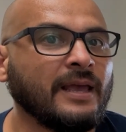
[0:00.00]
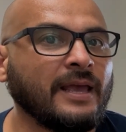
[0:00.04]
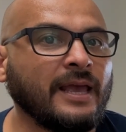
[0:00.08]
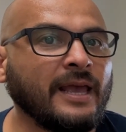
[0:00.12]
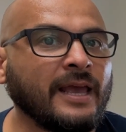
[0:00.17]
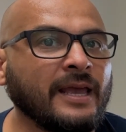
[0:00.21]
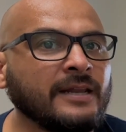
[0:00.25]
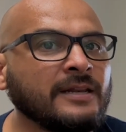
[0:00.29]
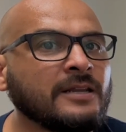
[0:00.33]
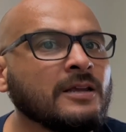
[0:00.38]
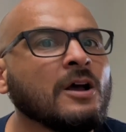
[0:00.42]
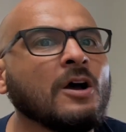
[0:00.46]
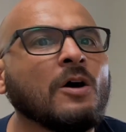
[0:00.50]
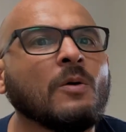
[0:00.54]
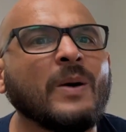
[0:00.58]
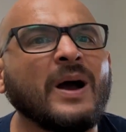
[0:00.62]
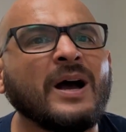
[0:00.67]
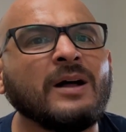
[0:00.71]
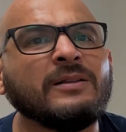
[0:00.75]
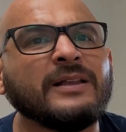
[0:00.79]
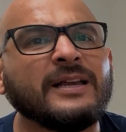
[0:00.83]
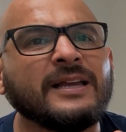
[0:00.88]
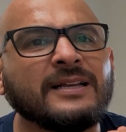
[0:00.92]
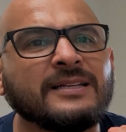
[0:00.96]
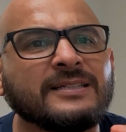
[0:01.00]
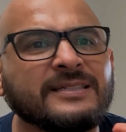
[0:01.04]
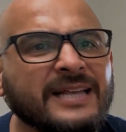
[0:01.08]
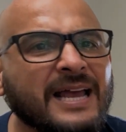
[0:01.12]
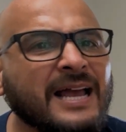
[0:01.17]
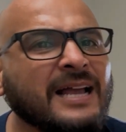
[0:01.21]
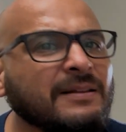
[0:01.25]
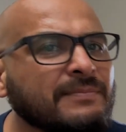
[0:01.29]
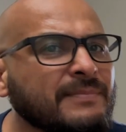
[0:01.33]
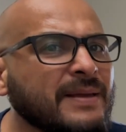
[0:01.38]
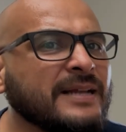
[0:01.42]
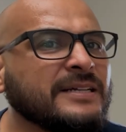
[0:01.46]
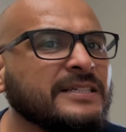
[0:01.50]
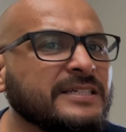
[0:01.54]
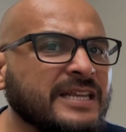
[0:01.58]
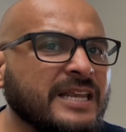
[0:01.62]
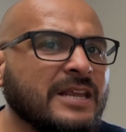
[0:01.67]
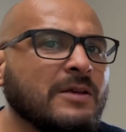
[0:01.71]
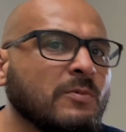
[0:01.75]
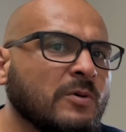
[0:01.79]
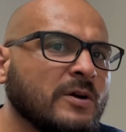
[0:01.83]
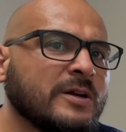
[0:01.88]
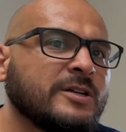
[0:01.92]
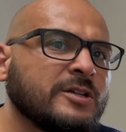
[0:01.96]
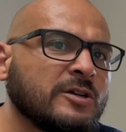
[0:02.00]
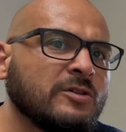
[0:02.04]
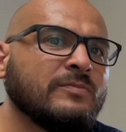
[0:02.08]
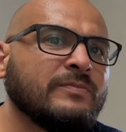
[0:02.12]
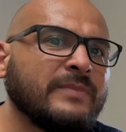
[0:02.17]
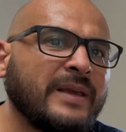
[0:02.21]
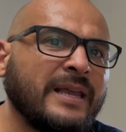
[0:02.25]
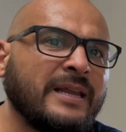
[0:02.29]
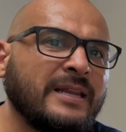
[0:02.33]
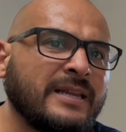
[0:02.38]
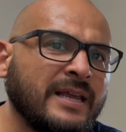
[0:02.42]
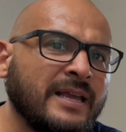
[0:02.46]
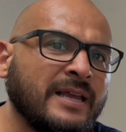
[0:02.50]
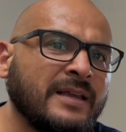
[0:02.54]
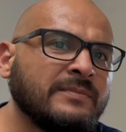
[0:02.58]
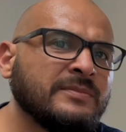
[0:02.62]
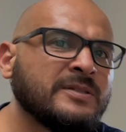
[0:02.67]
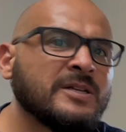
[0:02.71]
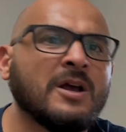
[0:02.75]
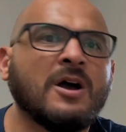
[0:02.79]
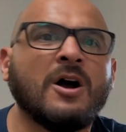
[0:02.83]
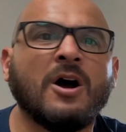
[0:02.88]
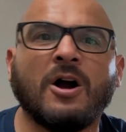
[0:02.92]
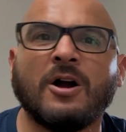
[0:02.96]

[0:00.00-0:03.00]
And while exact match keyword domain names